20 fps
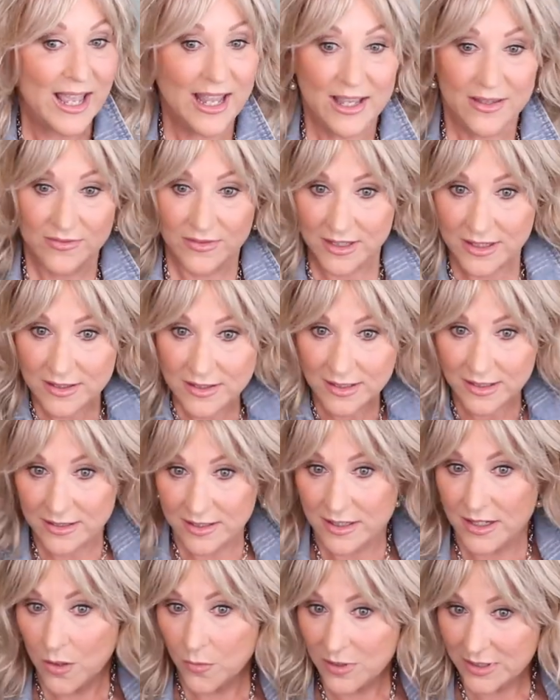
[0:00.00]
And this
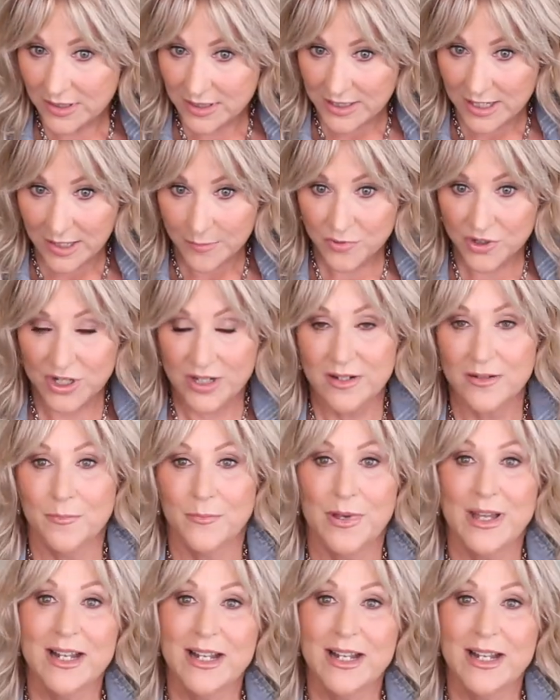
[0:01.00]
is no exception,